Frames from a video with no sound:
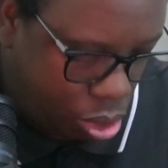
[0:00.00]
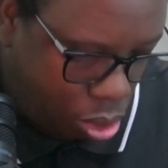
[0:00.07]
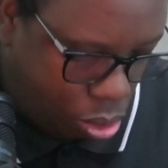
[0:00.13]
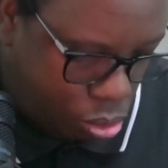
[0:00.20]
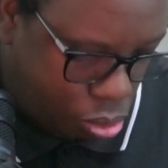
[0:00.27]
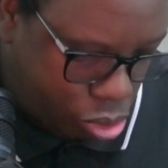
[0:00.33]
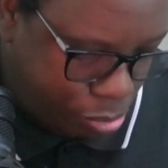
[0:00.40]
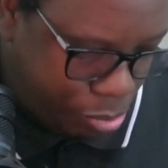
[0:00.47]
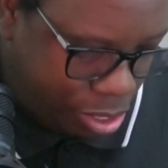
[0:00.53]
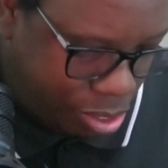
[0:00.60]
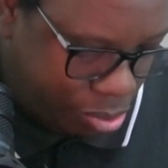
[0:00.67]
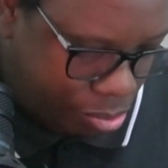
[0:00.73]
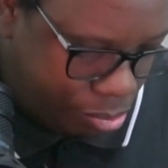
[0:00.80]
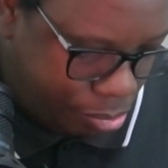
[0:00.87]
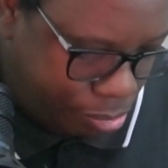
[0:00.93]

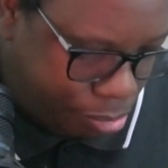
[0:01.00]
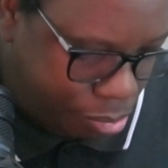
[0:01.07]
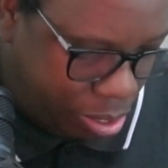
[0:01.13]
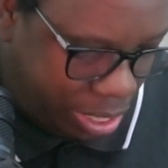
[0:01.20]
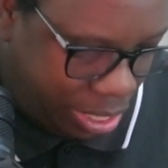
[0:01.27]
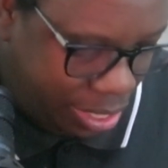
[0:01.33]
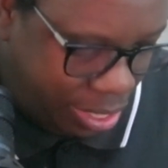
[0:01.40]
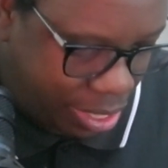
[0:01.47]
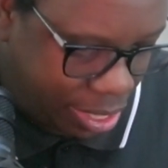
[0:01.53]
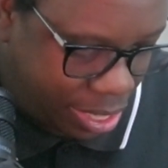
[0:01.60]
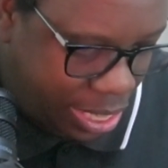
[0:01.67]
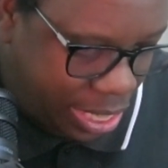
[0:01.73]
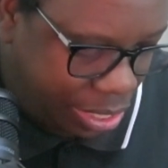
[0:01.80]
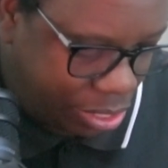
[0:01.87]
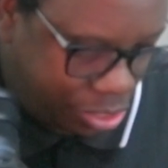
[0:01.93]
Robyn, Brian, an
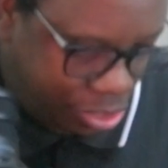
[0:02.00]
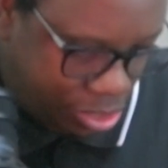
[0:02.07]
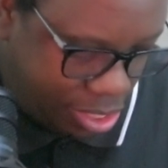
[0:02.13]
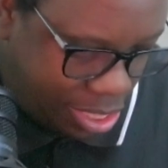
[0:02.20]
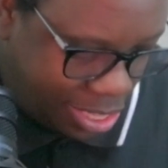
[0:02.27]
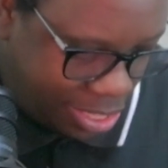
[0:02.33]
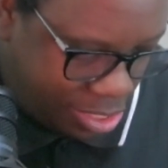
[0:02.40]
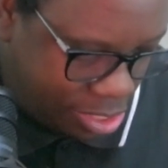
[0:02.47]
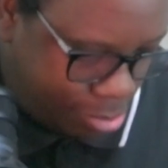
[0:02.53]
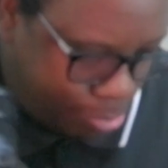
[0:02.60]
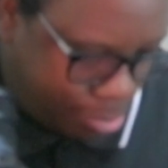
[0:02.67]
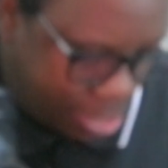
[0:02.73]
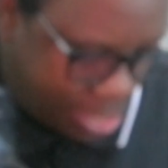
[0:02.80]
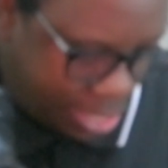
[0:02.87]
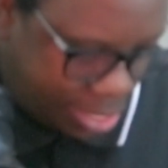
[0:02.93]
Irish darts
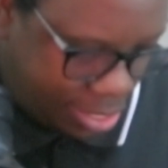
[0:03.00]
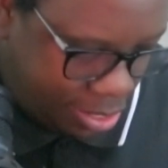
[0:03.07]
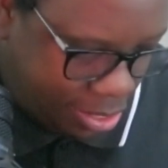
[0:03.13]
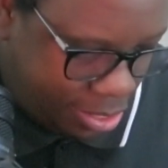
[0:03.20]
player.